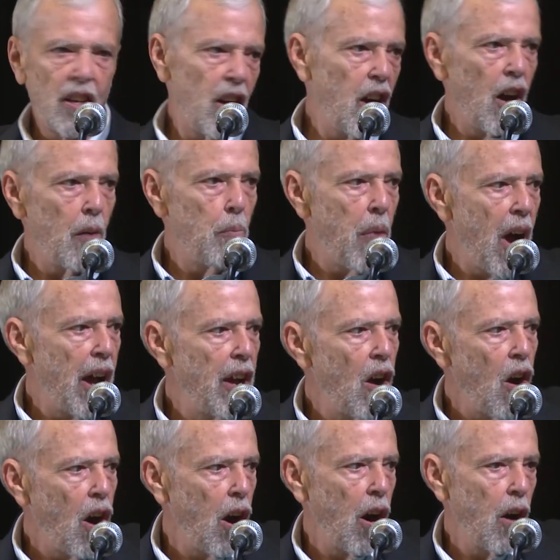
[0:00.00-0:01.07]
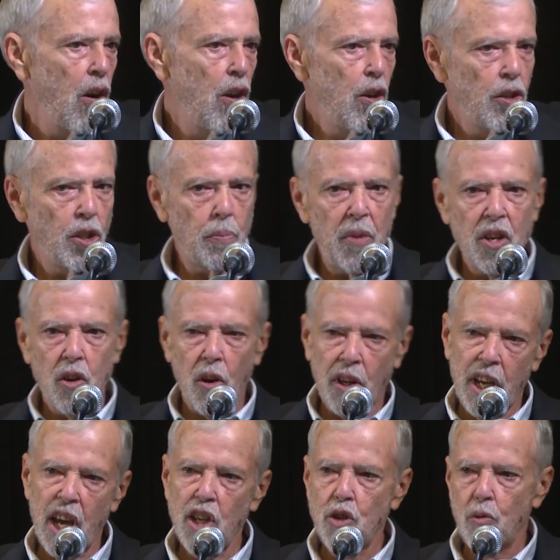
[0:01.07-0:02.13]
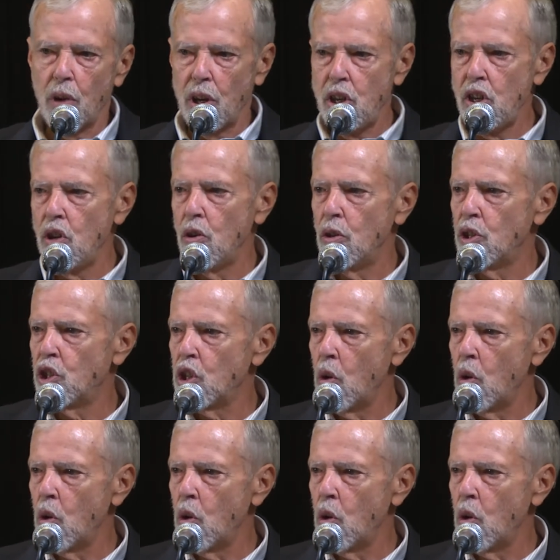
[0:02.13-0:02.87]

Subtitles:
our speaker, Kendra Hughes.